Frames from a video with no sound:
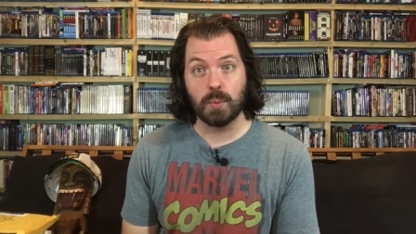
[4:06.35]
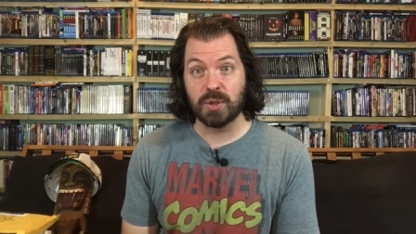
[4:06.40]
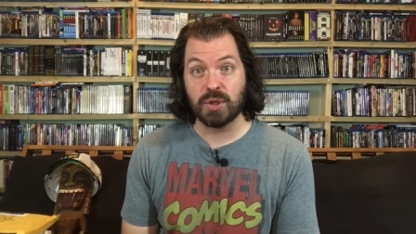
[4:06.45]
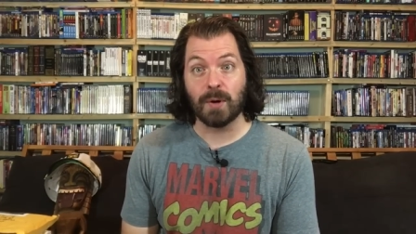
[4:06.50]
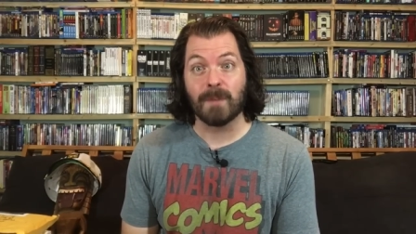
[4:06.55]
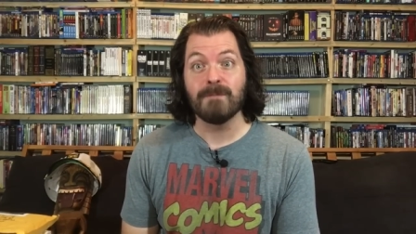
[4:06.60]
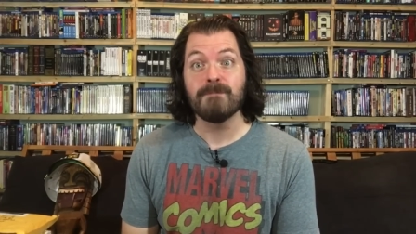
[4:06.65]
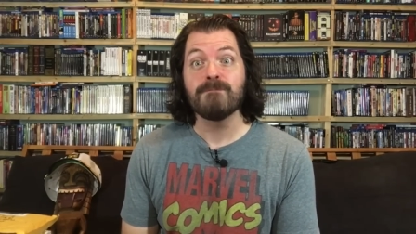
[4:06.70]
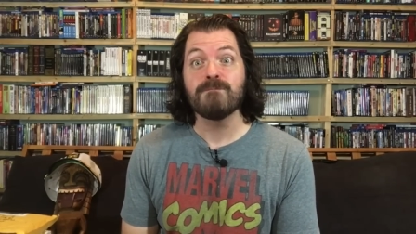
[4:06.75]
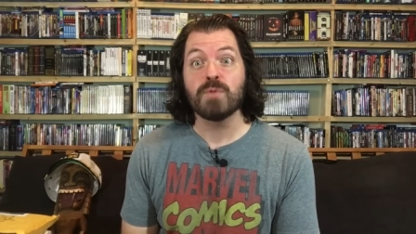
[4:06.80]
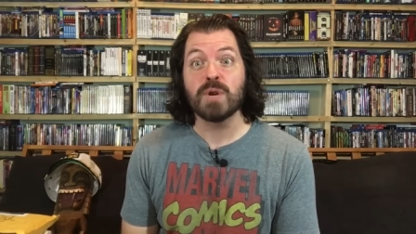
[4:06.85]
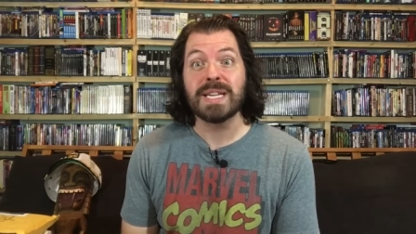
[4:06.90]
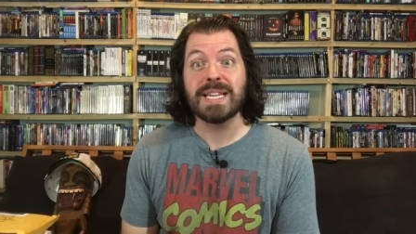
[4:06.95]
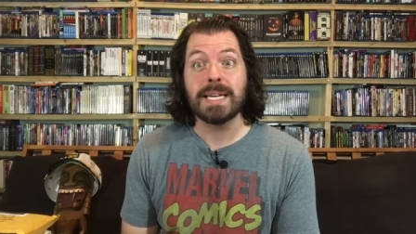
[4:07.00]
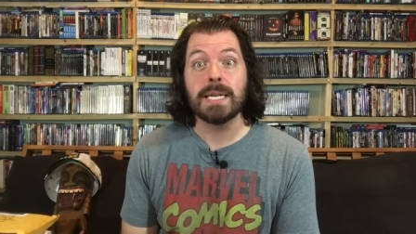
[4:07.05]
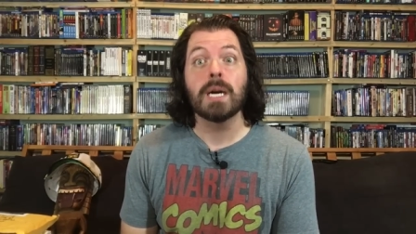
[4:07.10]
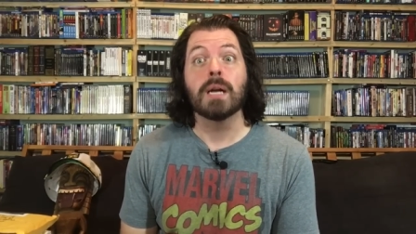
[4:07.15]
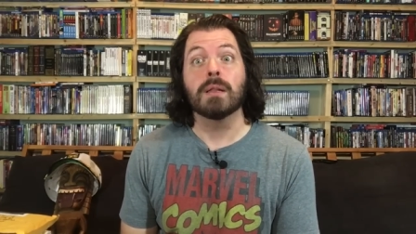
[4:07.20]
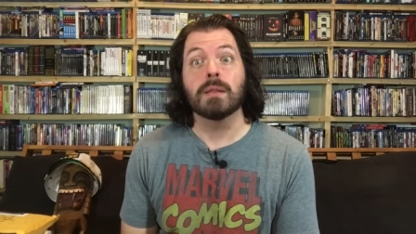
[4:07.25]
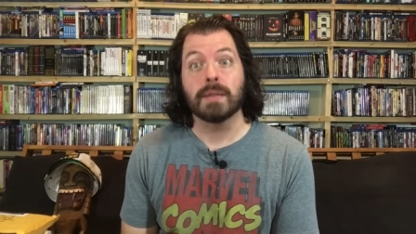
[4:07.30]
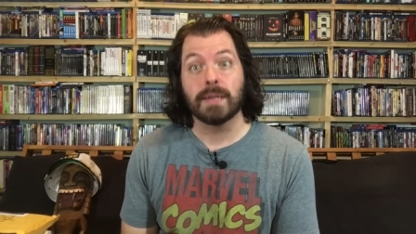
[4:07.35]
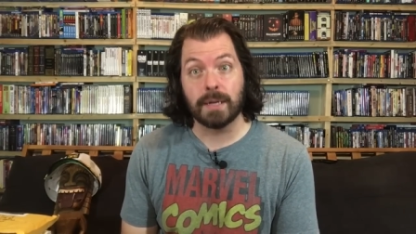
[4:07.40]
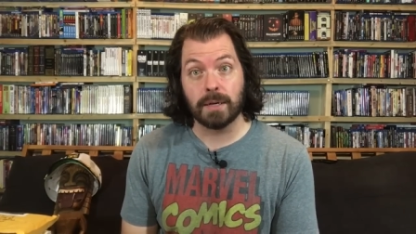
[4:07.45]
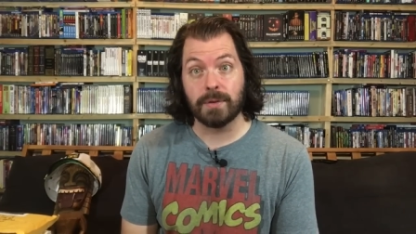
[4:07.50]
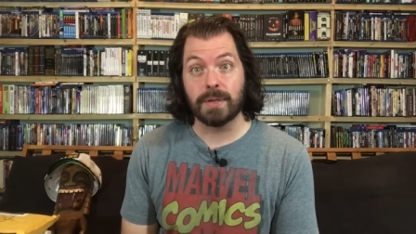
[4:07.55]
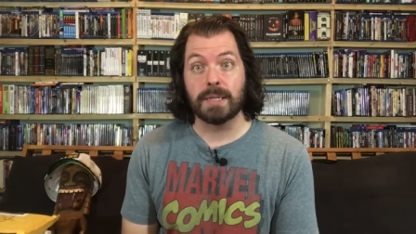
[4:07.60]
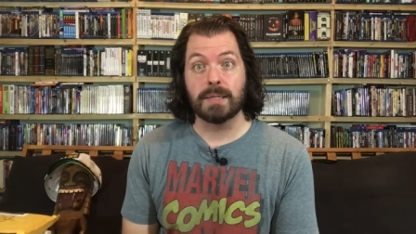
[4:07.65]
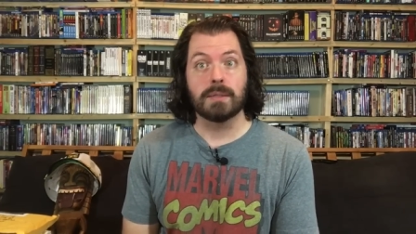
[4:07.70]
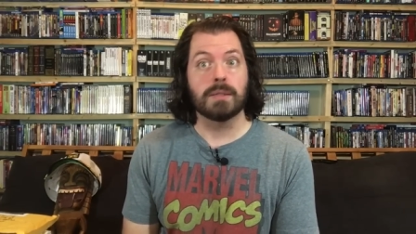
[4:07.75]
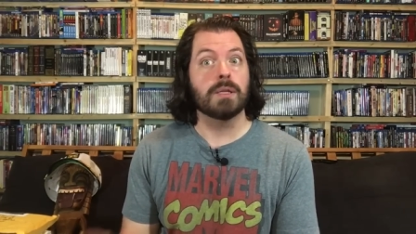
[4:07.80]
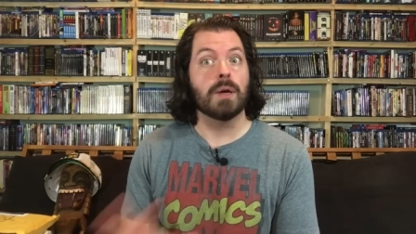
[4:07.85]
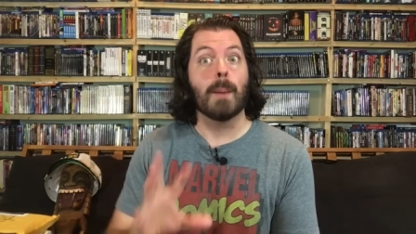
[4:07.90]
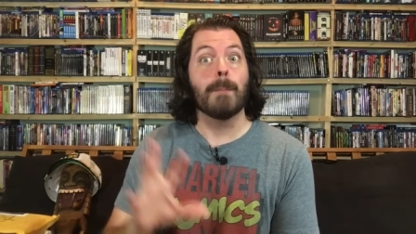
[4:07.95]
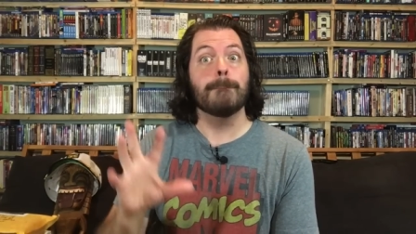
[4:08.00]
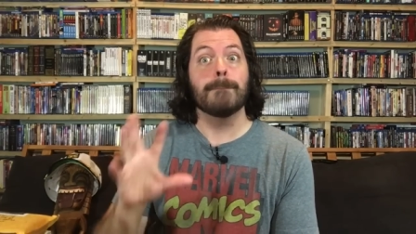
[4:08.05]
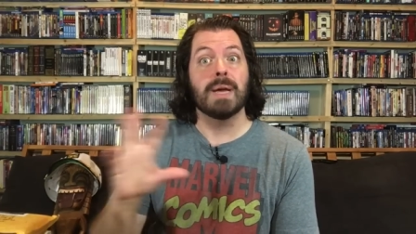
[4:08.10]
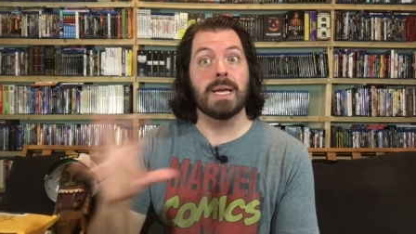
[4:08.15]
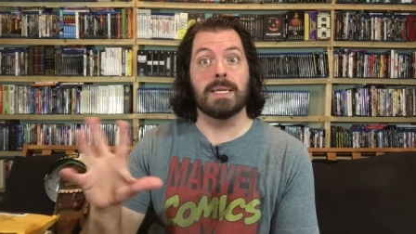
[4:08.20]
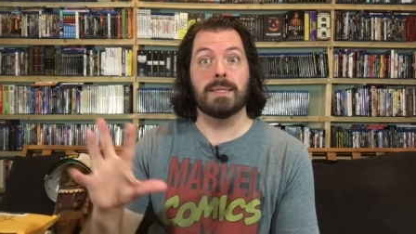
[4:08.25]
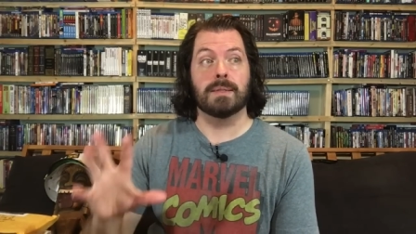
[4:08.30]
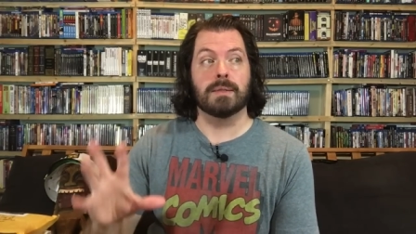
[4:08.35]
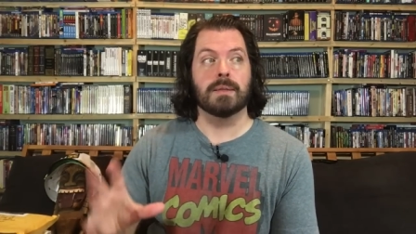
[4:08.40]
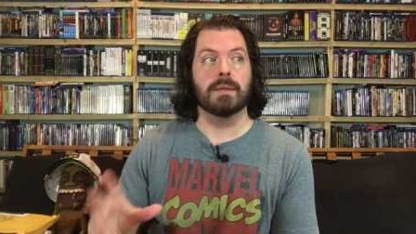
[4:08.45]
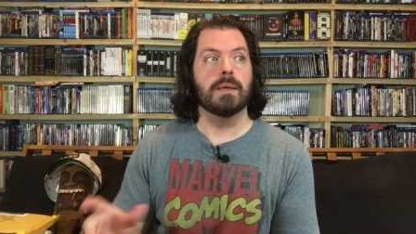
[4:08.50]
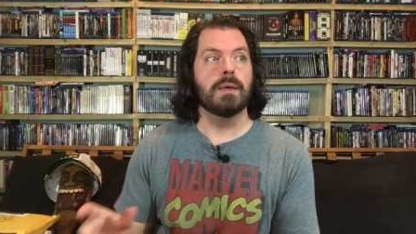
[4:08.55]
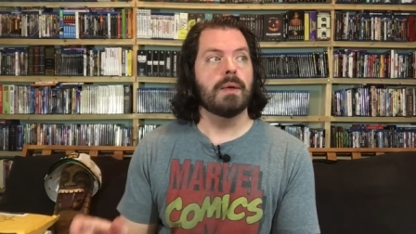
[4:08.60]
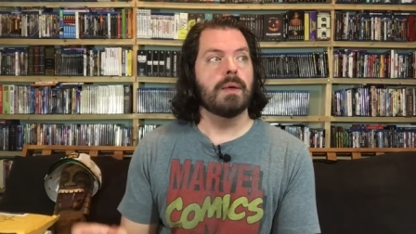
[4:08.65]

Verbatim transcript: which are freaking hilarious. They're amazing.